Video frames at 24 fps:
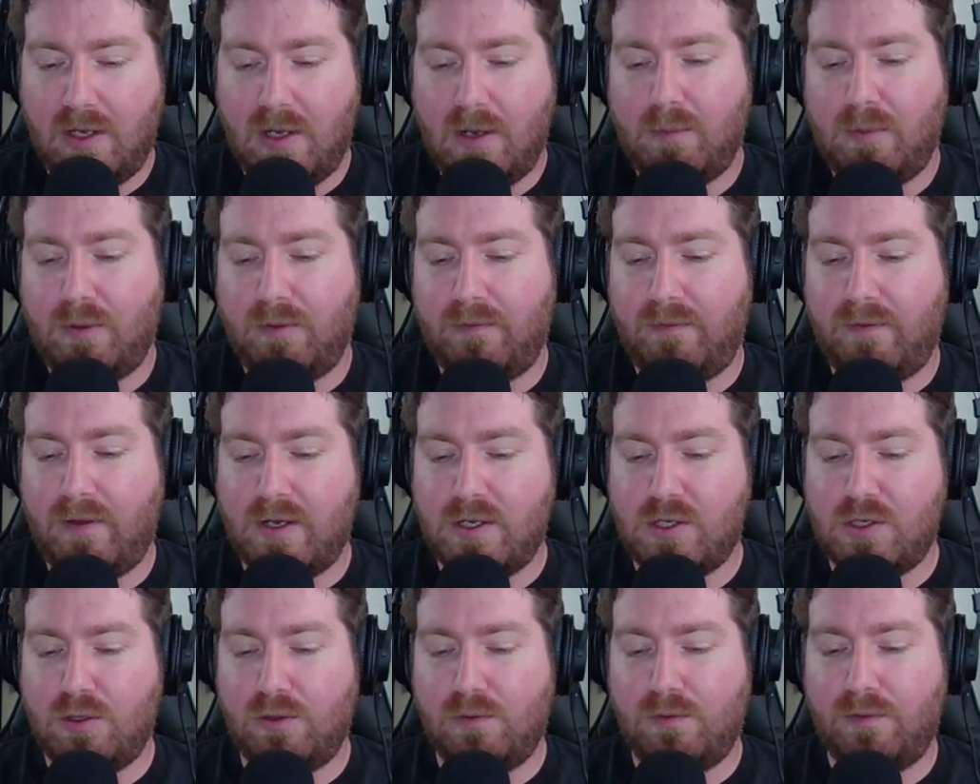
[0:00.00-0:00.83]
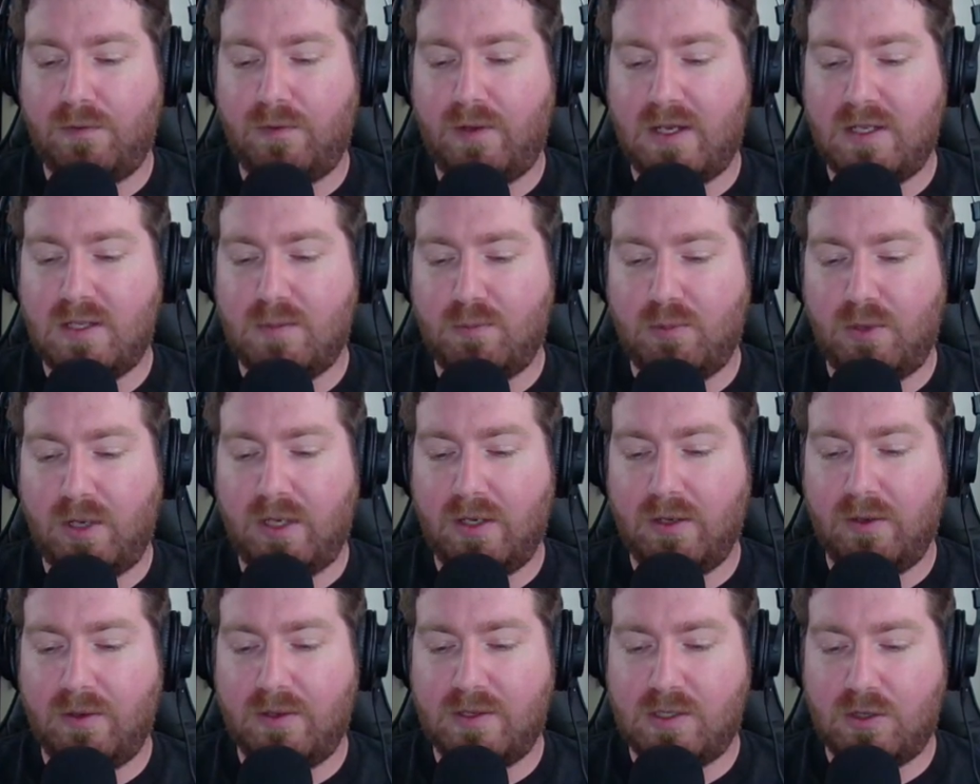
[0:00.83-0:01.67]
Professional
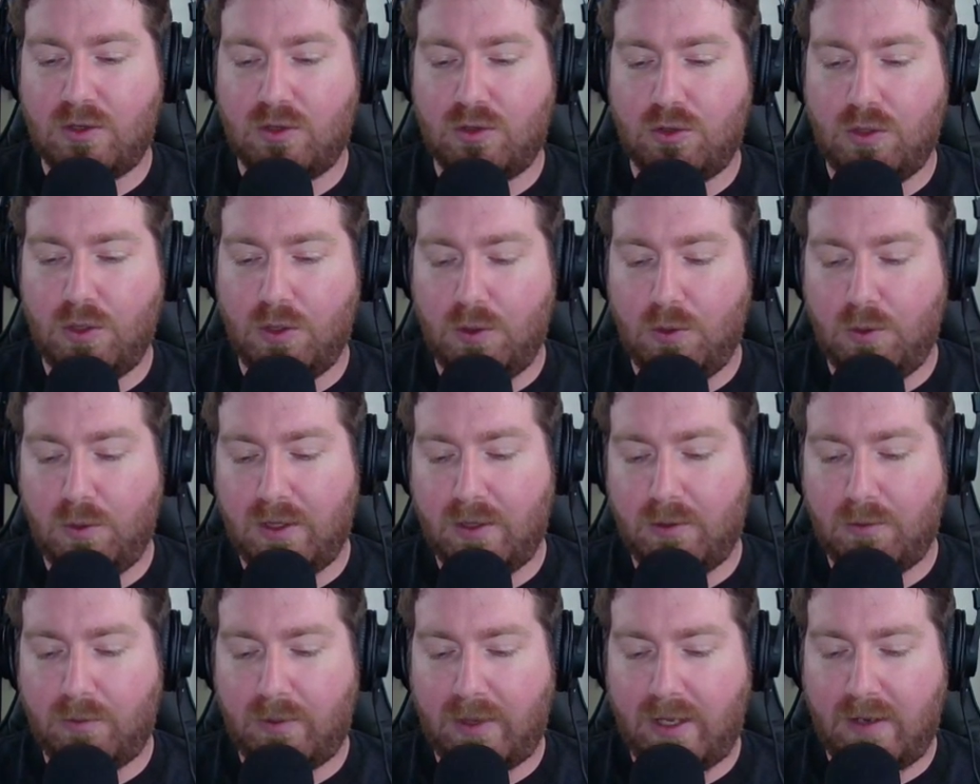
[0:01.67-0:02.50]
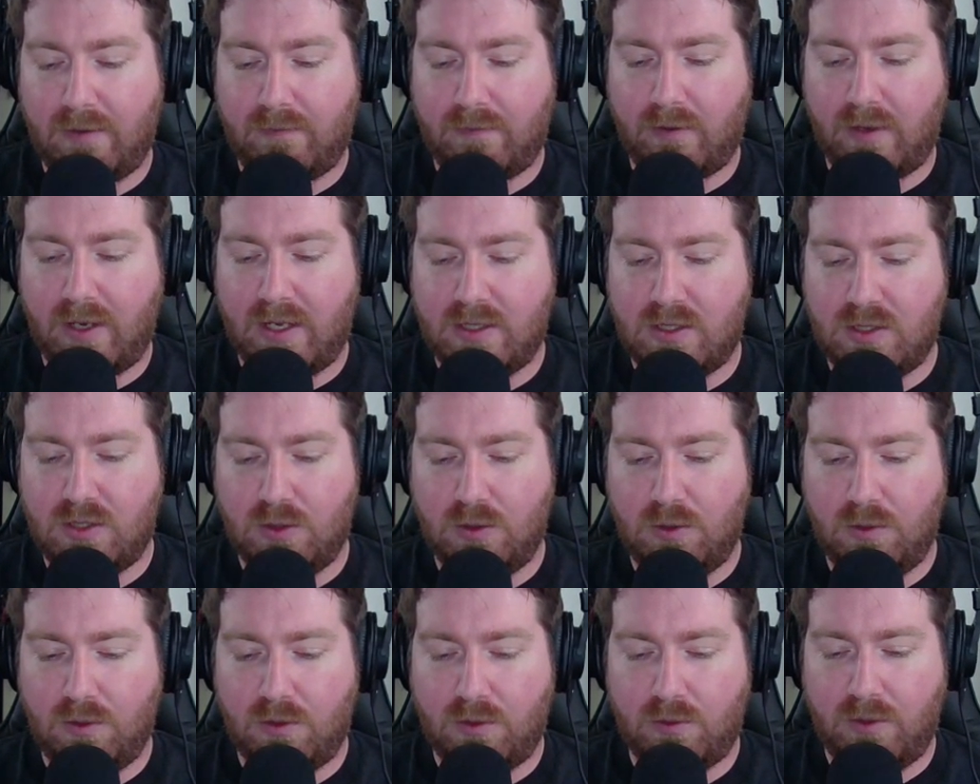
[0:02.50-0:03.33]
Facebreaker is 2 and a red for a
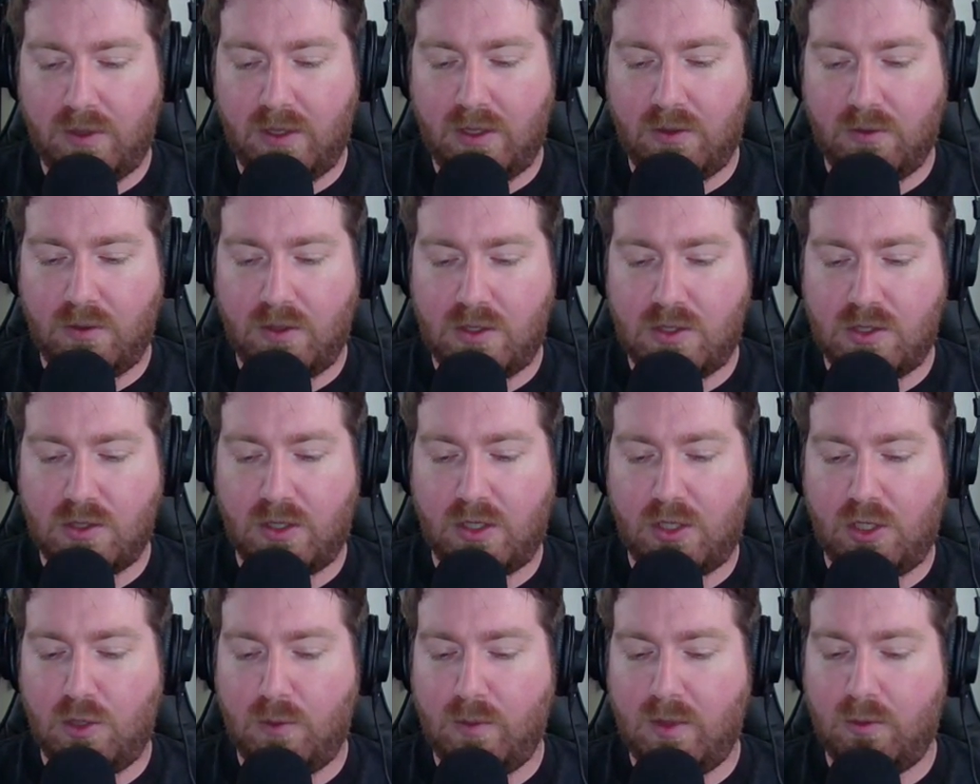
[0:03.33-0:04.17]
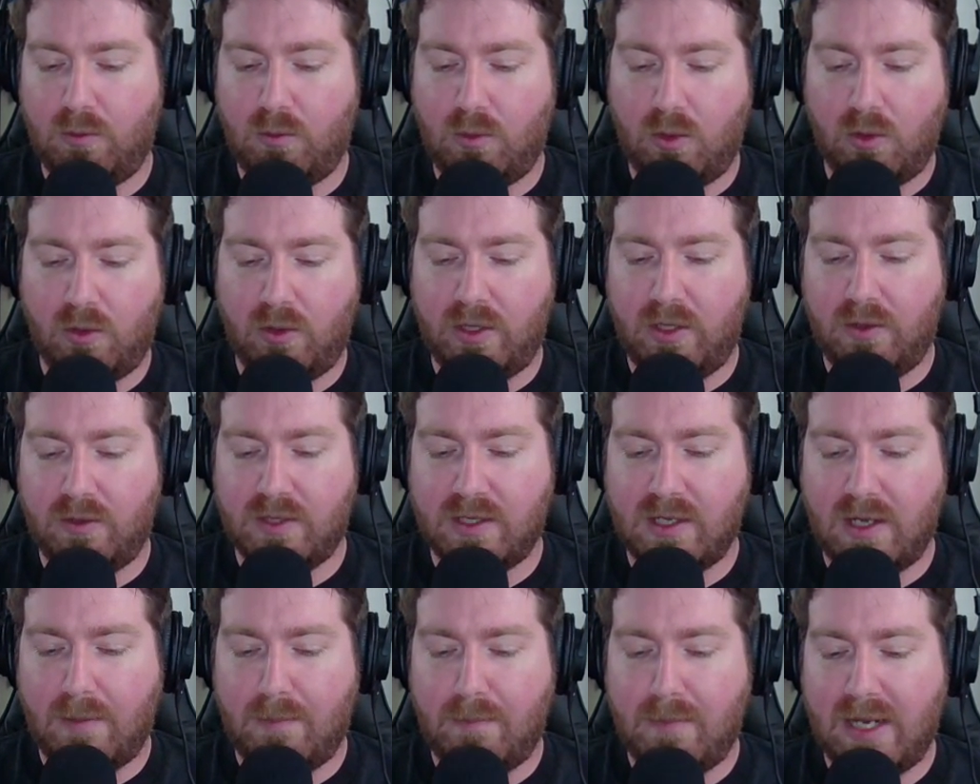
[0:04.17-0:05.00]
2/3 creature human warrior.
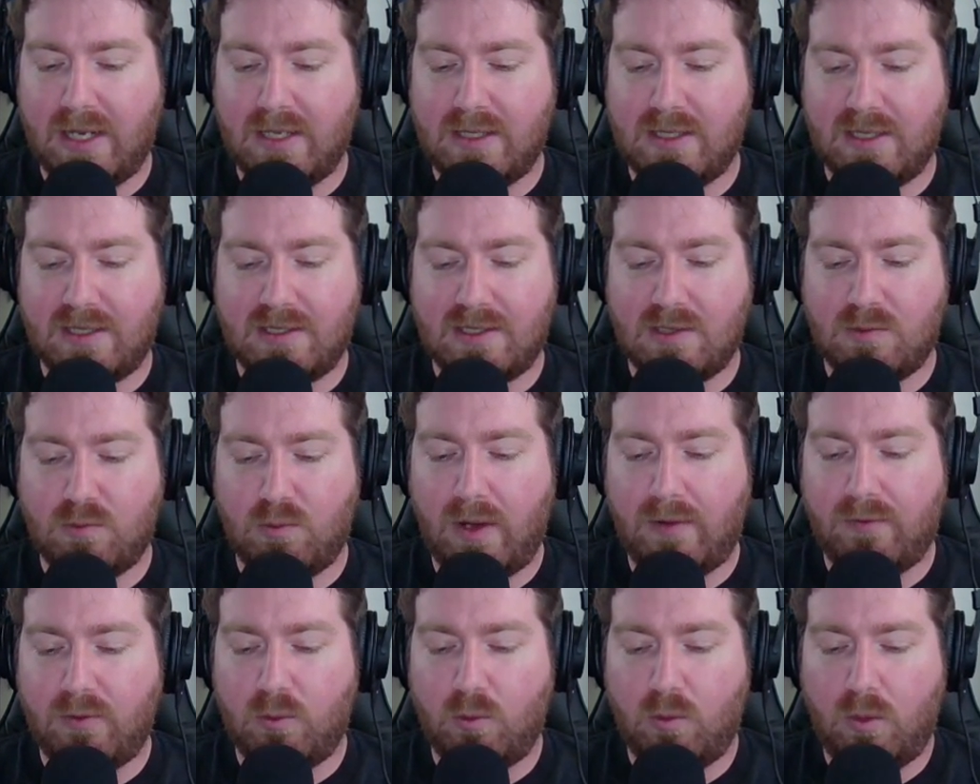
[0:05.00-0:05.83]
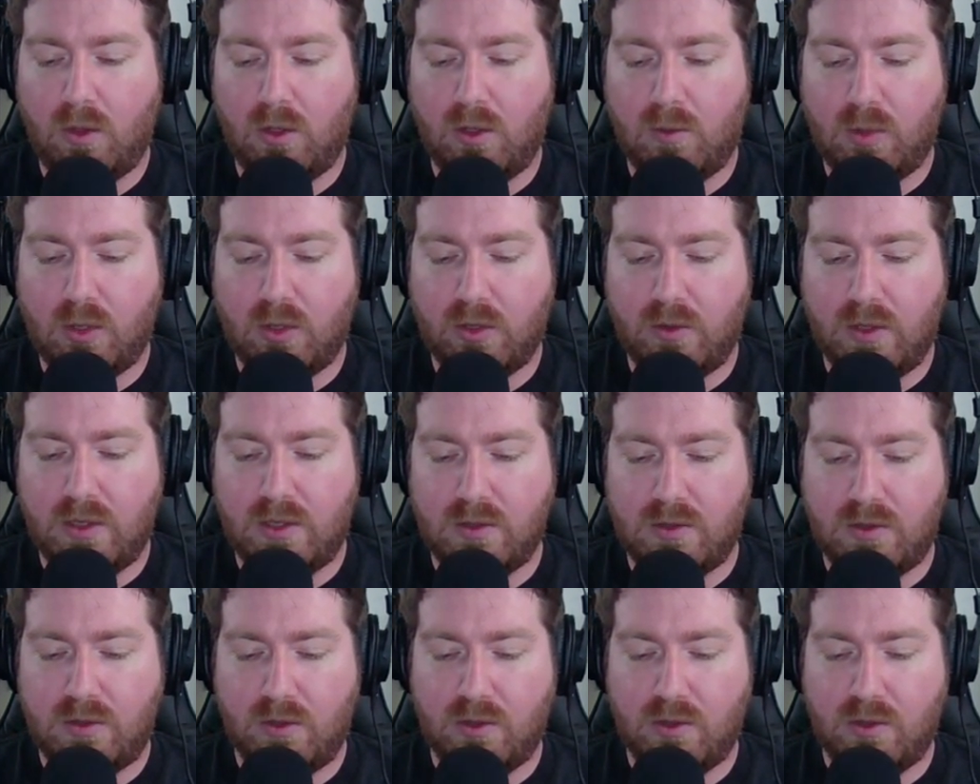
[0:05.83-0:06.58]
It's got menace, and it says whenever 1 or more creatures you